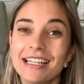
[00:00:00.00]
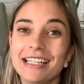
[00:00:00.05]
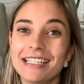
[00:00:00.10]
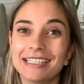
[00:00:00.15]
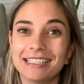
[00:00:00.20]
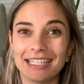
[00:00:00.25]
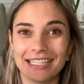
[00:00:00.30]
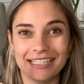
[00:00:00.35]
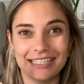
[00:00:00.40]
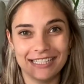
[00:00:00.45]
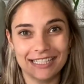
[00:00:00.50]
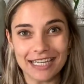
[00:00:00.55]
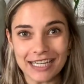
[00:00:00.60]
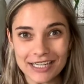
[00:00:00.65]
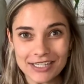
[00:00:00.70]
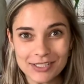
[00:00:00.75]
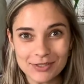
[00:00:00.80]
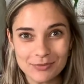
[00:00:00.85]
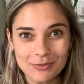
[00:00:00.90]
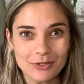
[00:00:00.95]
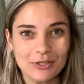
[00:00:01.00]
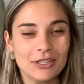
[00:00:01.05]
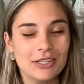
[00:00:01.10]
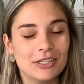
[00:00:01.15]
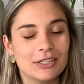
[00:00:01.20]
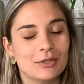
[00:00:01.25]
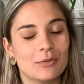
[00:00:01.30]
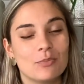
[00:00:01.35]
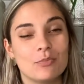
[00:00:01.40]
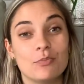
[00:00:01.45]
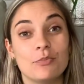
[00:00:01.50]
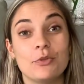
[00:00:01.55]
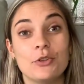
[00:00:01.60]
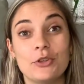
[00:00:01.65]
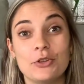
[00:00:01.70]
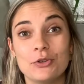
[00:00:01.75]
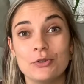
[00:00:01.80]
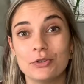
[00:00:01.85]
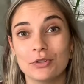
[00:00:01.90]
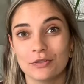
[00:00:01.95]
Today's book is a
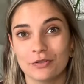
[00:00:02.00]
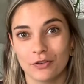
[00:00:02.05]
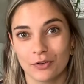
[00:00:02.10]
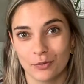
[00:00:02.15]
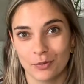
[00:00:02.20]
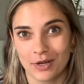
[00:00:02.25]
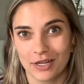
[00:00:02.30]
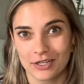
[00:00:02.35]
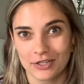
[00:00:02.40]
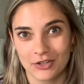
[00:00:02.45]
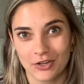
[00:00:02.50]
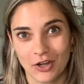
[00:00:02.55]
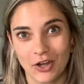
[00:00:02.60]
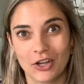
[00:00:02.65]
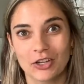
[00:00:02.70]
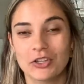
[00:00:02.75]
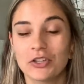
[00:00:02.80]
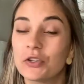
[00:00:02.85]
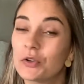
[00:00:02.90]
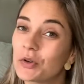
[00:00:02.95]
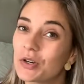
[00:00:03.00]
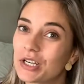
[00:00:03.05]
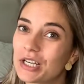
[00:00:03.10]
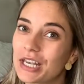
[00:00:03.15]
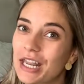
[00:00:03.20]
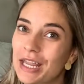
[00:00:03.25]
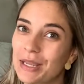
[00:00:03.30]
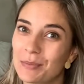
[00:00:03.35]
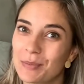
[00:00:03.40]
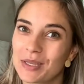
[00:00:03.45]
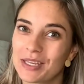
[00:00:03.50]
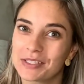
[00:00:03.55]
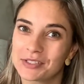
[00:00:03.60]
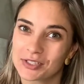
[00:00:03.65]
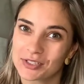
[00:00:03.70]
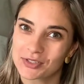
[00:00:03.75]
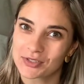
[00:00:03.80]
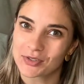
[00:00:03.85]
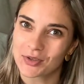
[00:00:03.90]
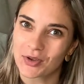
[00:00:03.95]
beautiful one called Your Name is a
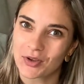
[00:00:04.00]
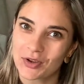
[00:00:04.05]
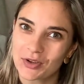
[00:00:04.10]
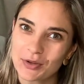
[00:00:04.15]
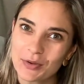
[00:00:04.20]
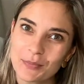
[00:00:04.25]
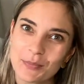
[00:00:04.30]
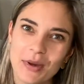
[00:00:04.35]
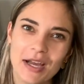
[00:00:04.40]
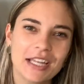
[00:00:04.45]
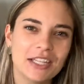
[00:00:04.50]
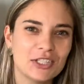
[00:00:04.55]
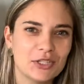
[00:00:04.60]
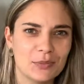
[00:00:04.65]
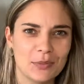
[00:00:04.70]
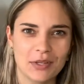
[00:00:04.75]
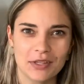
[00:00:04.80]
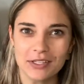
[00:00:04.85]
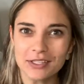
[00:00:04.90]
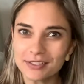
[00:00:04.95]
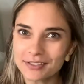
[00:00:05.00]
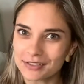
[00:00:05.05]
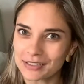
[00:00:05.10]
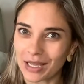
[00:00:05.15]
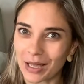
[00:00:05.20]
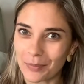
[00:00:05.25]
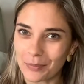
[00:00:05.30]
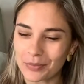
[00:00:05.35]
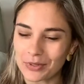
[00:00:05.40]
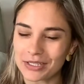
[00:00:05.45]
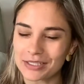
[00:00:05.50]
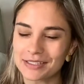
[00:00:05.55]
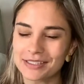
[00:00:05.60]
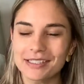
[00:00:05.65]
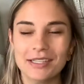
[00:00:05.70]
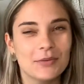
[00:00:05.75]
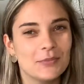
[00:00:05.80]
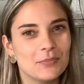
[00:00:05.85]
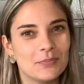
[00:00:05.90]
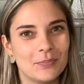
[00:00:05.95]
Song by Jamilah
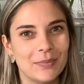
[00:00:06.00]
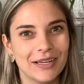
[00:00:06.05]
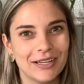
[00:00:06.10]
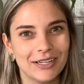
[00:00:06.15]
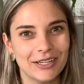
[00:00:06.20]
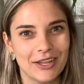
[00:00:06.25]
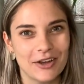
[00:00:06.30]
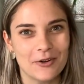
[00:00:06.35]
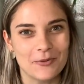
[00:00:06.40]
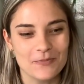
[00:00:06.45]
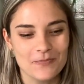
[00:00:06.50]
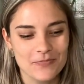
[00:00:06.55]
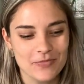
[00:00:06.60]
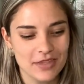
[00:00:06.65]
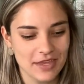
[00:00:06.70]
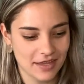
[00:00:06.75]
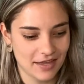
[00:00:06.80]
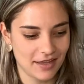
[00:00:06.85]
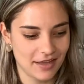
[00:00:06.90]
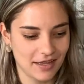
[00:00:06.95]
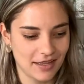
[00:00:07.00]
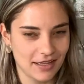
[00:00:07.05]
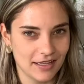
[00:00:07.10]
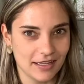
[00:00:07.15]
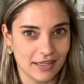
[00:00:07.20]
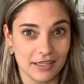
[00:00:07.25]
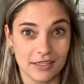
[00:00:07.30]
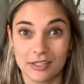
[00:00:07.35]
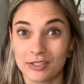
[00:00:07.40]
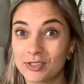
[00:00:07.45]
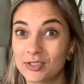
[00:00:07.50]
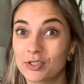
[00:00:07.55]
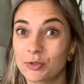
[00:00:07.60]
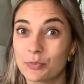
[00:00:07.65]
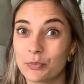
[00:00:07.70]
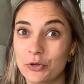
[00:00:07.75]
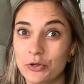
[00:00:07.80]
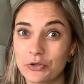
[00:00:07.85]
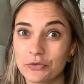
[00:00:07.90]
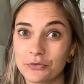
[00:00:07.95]
Thompkins-Bigelow. This is a
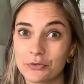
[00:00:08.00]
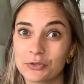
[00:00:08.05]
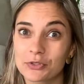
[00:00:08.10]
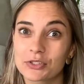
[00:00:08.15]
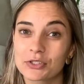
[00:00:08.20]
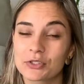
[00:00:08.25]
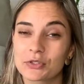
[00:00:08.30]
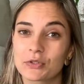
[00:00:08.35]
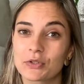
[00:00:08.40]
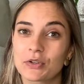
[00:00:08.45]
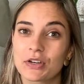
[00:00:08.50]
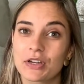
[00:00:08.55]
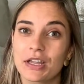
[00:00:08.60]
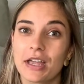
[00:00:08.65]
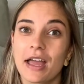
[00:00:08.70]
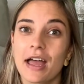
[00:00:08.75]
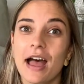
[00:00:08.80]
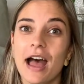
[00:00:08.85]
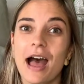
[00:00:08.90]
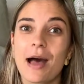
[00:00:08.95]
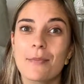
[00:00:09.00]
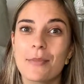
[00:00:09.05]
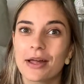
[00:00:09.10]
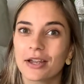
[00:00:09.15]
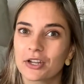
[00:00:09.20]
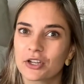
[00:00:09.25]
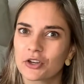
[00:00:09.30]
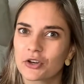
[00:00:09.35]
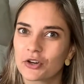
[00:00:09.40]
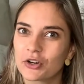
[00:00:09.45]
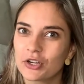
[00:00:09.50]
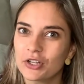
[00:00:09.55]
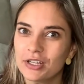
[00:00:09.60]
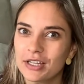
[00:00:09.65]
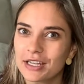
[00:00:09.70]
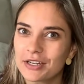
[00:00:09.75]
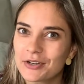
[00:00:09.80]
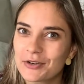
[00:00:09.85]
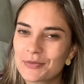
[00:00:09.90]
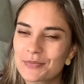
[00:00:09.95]
beautiful story about a girl
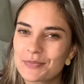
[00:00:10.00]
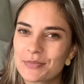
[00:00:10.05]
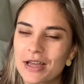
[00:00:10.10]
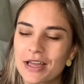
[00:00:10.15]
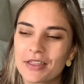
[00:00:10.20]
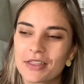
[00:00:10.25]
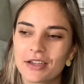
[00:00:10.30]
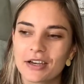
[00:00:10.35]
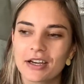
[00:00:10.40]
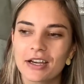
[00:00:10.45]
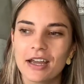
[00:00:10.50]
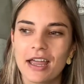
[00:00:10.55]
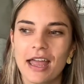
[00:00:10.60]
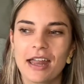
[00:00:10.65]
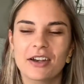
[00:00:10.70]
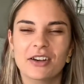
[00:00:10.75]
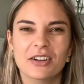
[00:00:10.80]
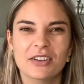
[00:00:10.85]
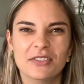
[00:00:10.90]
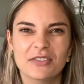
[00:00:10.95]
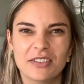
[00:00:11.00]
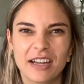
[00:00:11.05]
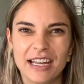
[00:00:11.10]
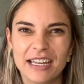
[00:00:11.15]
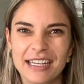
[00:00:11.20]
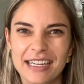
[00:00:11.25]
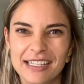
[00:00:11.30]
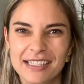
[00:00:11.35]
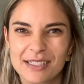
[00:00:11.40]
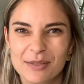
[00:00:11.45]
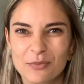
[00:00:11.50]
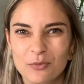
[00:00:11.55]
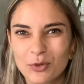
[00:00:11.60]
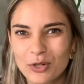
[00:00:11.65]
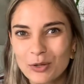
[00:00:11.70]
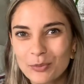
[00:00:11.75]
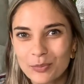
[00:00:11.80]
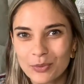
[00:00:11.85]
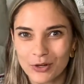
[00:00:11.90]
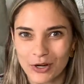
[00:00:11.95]
and her mother and her finding some
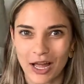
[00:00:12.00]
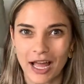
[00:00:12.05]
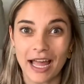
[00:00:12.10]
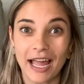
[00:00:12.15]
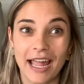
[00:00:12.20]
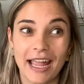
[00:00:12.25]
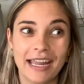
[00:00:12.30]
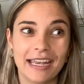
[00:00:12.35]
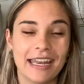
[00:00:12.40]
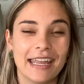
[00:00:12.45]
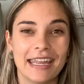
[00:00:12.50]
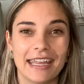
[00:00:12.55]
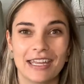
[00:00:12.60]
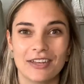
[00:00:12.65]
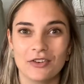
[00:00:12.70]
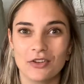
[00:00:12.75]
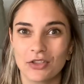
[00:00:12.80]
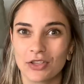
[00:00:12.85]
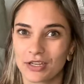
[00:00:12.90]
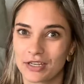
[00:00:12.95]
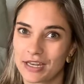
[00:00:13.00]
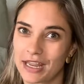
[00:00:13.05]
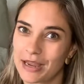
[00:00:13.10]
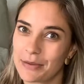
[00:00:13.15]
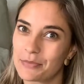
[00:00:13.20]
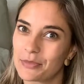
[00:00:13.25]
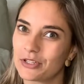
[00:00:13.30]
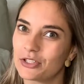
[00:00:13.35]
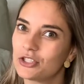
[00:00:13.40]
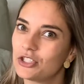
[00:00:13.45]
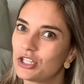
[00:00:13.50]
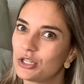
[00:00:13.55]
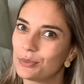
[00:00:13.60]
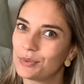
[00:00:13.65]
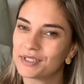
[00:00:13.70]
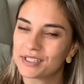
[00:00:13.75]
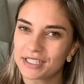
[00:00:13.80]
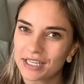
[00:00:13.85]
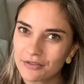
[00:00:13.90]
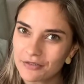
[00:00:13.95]
real pride in the name that she
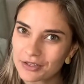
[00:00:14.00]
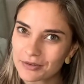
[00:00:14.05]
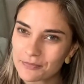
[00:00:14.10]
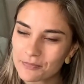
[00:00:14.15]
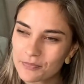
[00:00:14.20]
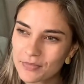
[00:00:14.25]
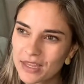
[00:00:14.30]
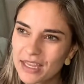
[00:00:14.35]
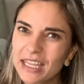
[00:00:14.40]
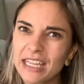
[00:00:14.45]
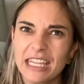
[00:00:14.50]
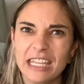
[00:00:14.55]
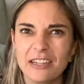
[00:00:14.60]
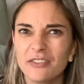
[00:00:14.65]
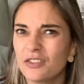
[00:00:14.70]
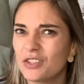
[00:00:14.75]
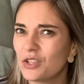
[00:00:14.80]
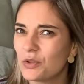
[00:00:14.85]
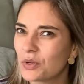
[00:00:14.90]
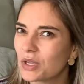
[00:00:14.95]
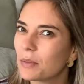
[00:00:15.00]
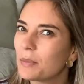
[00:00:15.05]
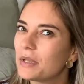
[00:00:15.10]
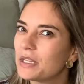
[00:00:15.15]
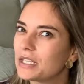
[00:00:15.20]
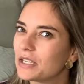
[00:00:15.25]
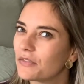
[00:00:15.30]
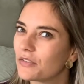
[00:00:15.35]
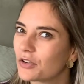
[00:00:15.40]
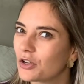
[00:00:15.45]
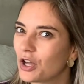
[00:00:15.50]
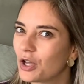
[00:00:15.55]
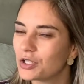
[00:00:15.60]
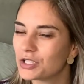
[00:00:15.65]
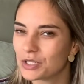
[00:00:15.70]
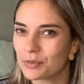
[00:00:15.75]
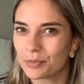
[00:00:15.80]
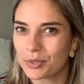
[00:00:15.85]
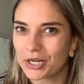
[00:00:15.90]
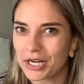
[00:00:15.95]
was given, even though it can be difficult
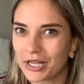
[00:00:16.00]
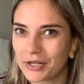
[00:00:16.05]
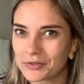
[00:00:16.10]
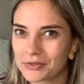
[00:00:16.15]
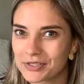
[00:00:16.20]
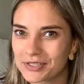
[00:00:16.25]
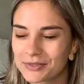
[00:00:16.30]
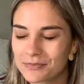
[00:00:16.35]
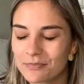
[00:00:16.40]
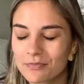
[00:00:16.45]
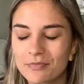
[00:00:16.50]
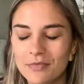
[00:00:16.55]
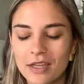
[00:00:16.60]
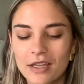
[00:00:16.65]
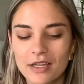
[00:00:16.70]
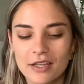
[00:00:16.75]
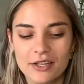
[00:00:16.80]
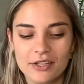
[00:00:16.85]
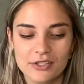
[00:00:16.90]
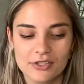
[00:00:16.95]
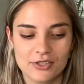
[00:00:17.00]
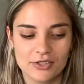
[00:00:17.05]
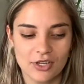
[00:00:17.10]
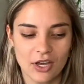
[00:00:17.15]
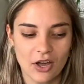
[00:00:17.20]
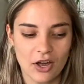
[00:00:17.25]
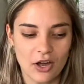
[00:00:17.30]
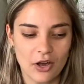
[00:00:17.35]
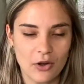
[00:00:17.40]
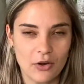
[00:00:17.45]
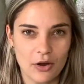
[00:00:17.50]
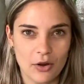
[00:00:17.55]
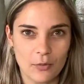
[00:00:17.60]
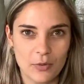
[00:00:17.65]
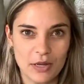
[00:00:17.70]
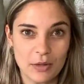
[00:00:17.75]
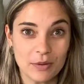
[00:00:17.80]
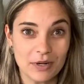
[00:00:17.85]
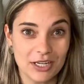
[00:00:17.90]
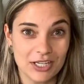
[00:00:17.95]
to pronounce. So
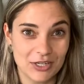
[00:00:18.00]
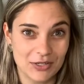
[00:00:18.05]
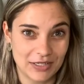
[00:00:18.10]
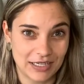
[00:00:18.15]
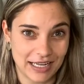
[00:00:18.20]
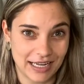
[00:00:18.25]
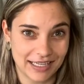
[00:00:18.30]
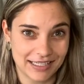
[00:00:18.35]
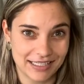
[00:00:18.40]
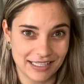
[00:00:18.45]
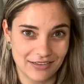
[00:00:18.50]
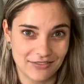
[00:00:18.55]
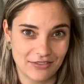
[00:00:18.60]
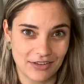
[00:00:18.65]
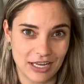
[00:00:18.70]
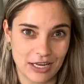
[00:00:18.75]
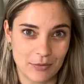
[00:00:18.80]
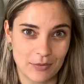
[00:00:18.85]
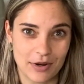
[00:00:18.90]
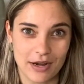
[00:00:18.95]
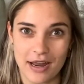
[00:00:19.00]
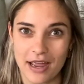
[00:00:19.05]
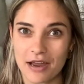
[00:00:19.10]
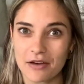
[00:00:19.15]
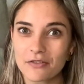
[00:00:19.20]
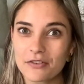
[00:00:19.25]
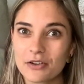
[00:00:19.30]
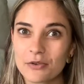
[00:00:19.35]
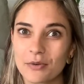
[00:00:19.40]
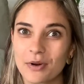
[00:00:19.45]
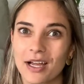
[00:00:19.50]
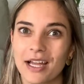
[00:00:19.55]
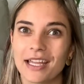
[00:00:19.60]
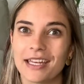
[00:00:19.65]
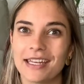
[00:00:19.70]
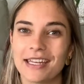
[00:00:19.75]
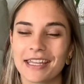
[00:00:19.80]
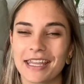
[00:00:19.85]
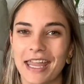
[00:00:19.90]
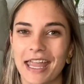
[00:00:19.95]
we want to do an activity where
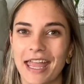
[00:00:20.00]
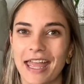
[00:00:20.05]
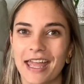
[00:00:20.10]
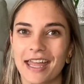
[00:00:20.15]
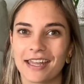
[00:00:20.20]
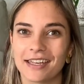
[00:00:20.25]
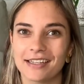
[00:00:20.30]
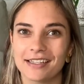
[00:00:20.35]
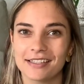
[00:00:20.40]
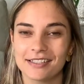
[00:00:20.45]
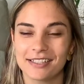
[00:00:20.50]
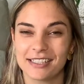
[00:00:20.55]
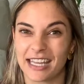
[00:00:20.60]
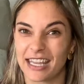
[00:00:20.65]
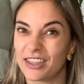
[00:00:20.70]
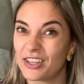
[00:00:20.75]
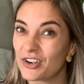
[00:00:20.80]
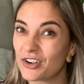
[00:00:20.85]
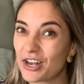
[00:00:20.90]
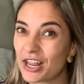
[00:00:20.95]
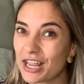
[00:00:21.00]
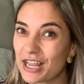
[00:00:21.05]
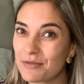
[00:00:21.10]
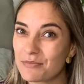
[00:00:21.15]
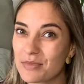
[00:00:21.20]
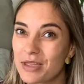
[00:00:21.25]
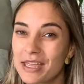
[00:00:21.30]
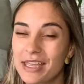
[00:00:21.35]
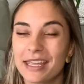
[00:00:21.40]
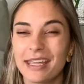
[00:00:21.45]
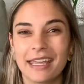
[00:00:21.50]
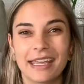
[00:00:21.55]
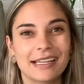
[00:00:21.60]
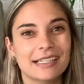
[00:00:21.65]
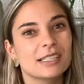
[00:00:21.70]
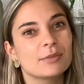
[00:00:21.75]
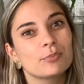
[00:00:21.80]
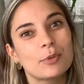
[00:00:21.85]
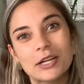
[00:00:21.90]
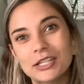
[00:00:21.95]
everyone can say their name,
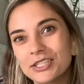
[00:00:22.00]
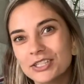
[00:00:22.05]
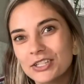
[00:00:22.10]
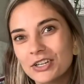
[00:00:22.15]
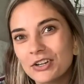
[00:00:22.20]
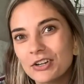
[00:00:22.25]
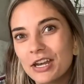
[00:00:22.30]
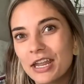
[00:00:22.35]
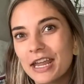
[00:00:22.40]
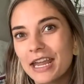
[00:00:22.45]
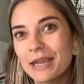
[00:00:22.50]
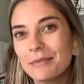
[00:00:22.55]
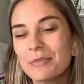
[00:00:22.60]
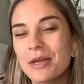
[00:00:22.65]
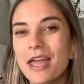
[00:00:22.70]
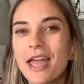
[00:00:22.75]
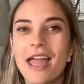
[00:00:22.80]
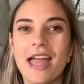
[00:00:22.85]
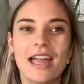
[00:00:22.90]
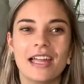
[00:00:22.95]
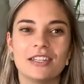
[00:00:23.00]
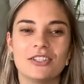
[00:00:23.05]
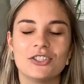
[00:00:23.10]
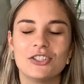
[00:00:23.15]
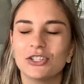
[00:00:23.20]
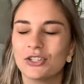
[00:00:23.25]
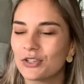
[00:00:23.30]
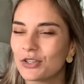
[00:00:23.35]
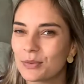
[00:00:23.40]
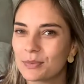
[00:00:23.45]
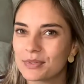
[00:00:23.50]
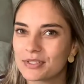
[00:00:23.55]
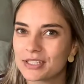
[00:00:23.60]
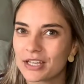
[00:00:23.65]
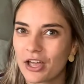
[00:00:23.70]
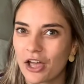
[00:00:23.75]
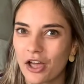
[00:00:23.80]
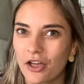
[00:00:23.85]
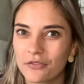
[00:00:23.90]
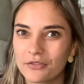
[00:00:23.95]
express their name, and show
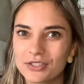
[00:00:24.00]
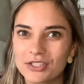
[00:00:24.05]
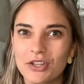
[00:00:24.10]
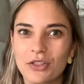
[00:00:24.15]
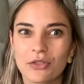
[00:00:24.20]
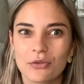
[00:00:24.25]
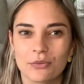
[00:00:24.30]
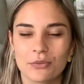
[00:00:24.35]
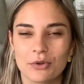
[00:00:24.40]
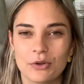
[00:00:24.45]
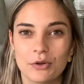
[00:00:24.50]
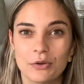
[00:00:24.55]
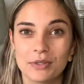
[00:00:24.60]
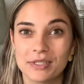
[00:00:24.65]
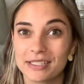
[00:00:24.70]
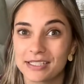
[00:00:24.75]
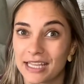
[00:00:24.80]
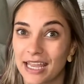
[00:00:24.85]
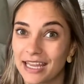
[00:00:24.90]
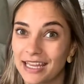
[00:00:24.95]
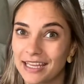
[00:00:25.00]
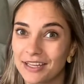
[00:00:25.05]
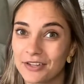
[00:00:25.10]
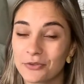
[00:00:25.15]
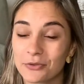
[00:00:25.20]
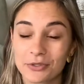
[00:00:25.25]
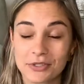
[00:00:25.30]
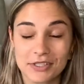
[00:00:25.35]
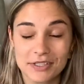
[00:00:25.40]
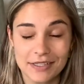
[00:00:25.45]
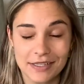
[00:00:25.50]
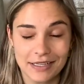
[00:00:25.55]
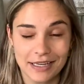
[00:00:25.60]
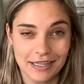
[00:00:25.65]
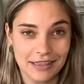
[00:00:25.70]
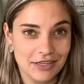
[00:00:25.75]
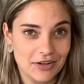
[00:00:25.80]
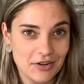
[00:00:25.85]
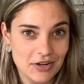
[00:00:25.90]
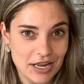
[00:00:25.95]
themselves through saying or singing
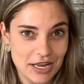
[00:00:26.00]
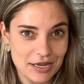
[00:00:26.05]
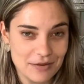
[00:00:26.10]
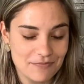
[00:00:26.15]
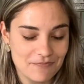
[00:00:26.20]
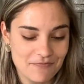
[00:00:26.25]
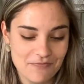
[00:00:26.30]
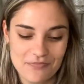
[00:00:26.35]
their name.